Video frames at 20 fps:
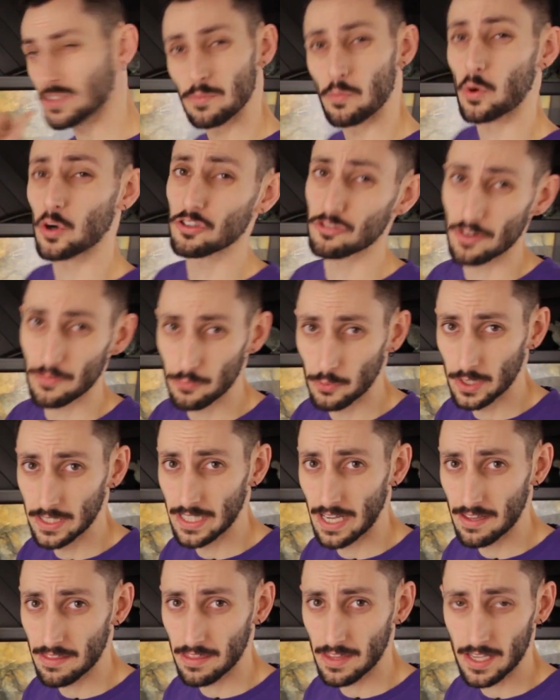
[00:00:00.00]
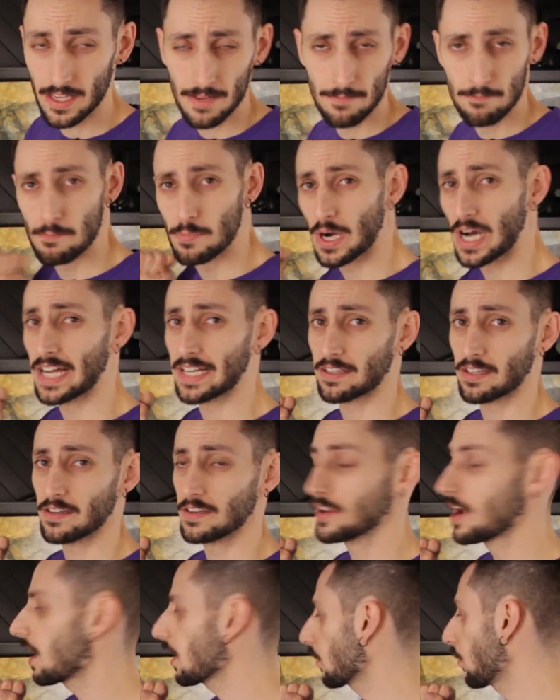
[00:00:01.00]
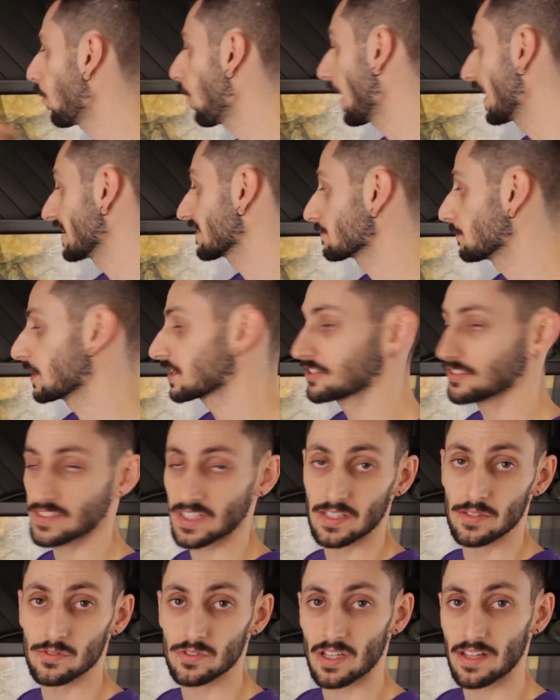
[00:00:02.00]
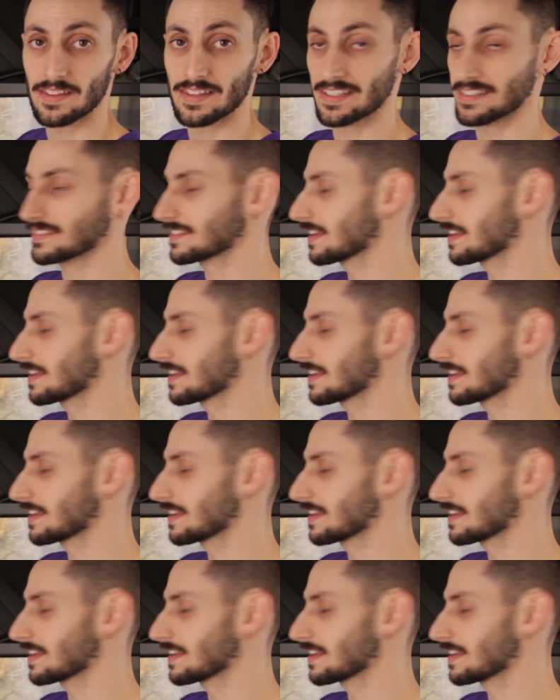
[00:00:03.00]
some more driftwood, I think, but not quite as much as I used on this